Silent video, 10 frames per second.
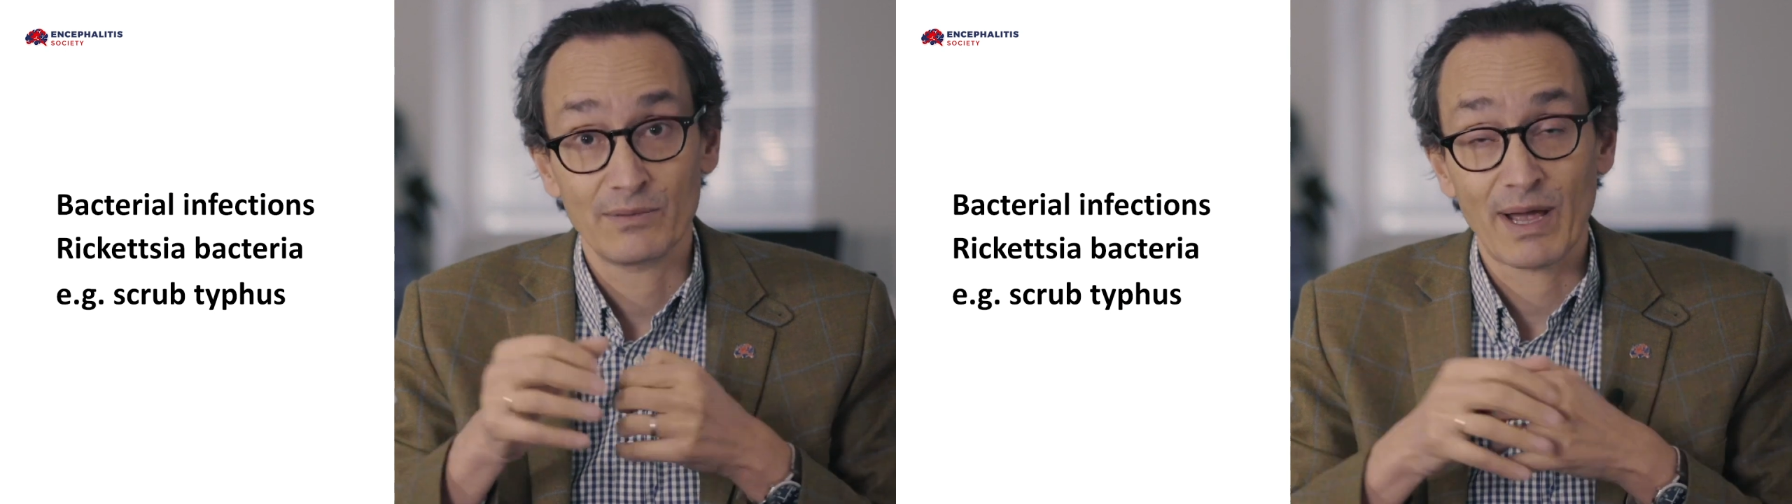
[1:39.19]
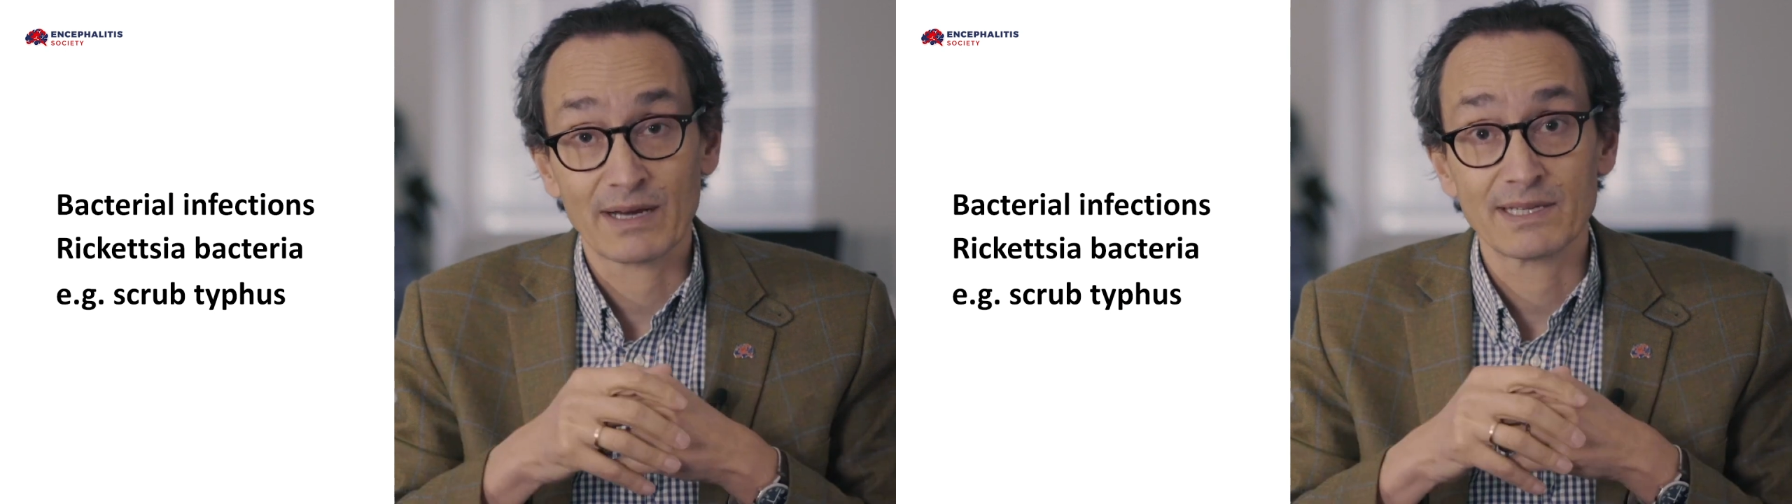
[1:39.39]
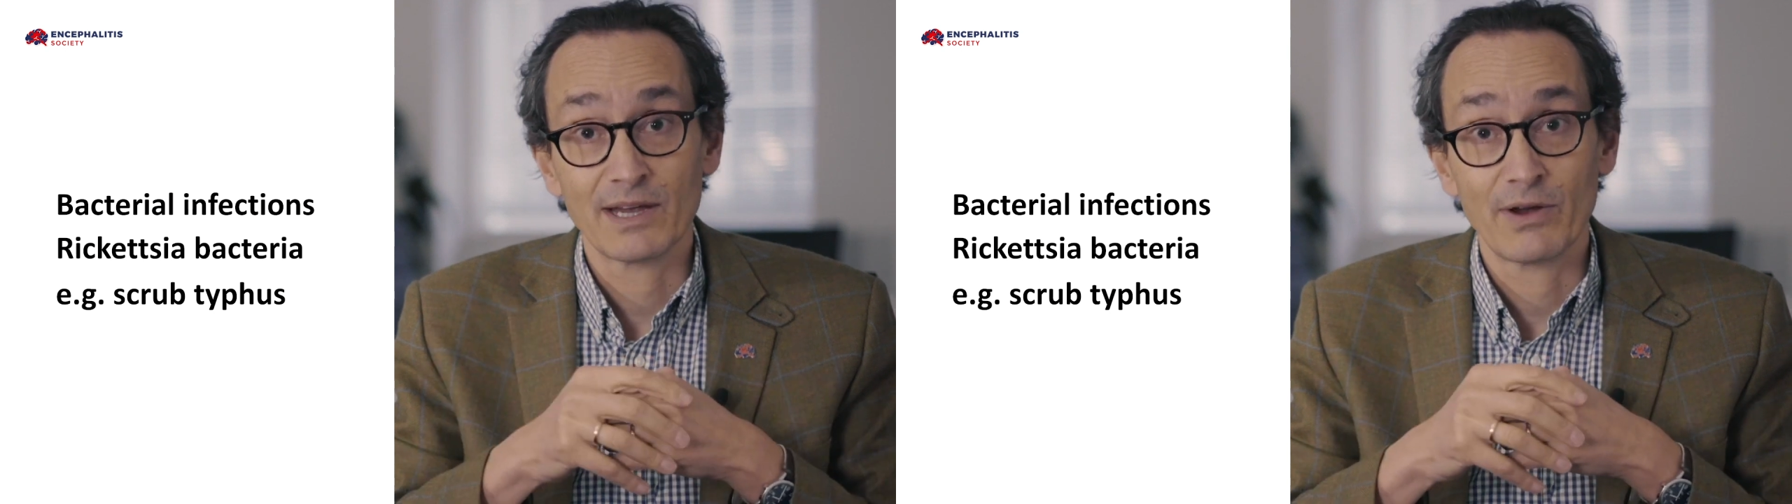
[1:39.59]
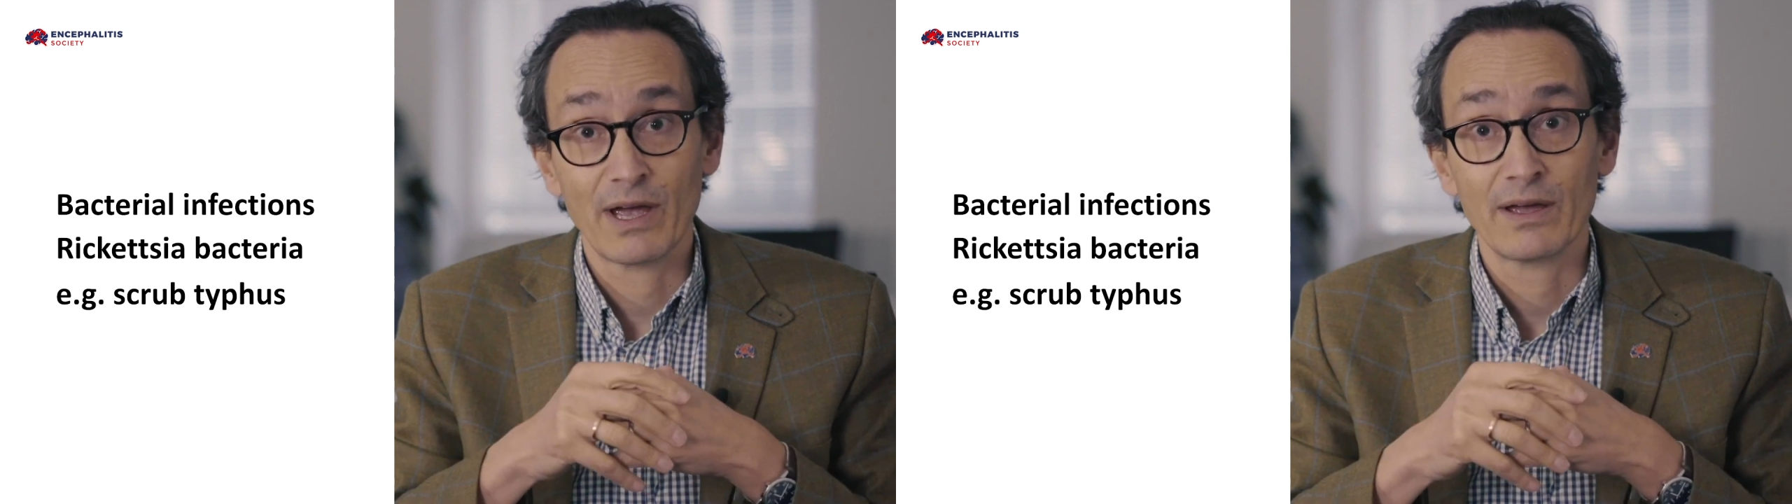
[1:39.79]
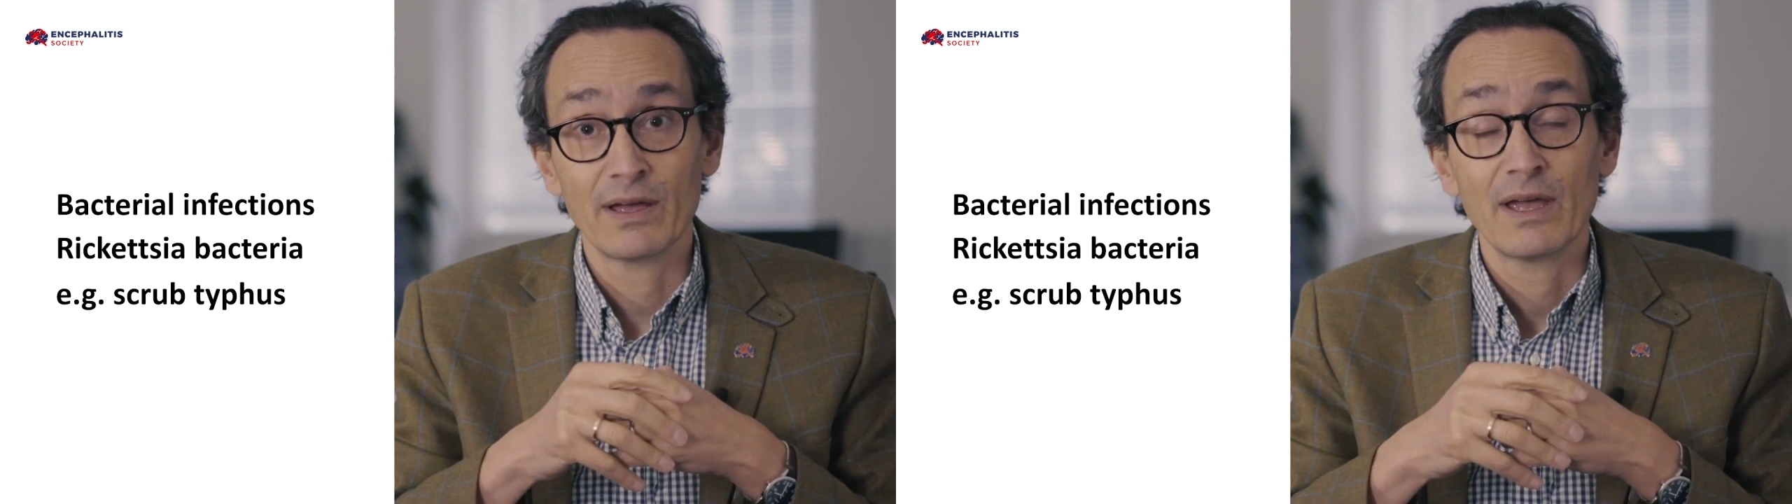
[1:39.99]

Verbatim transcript: bacteria,